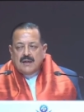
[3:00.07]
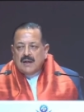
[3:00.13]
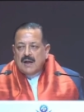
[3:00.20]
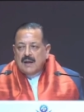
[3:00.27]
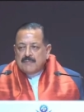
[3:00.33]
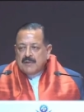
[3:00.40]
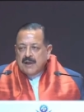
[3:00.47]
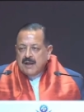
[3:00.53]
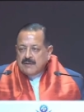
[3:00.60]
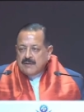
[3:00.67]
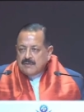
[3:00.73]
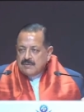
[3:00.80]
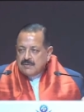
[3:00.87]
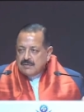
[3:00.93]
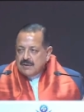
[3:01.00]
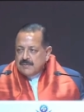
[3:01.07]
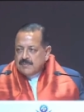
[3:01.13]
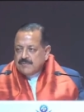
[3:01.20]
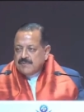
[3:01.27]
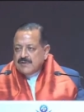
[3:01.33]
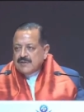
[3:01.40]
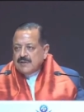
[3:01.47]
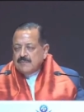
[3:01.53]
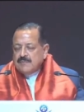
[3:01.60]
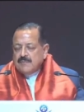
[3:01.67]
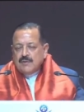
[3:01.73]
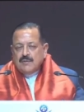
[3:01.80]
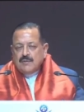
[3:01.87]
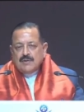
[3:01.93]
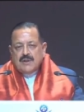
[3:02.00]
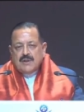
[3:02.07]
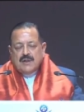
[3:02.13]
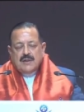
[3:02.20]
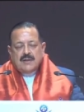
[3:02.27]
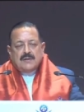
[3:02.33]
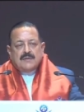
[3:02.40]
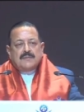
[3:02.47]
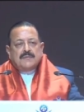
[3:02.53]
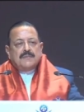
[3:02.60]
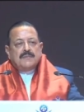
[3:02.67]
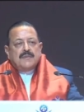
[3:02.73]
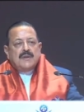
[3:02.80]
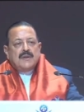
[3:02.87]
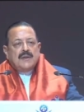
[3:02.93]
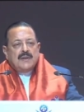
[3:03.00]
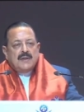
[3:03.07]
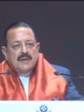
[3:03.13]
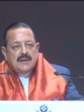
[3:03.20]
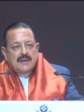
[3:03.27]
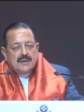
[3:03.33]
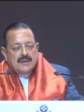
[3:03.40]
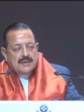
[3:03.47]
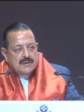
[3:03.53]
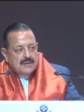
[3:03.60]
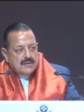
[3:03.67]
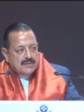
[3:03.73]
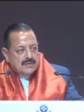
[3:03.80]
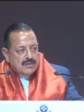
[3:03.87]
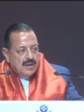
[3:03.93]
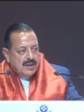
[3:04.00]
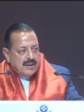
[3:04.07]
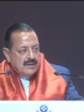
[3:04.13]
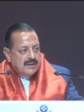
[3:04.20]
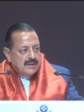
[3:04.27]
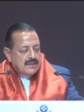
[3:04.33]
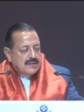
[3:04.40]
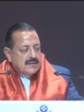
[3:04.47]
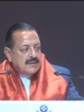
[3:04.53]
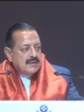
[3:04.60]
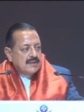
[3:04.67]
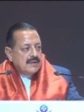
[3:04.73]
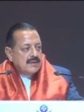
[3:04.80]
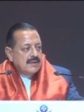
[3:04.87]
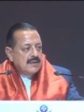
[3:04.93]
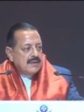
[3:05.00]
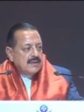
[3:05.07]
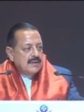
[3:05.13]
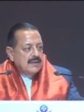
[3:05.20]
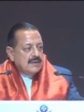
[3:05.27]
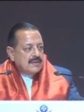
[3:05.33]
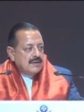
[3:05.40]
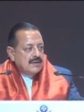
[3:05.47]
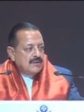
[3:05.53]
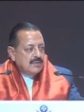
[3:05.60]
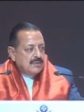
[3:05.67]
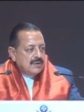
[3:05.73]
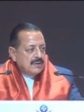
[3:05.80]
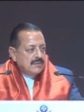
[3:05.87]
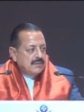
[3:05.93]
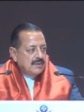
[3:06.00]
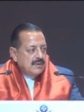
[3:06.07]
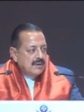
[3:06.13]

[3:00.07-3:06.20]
I'm glad to know that Professor Manoj Dhar joined this institution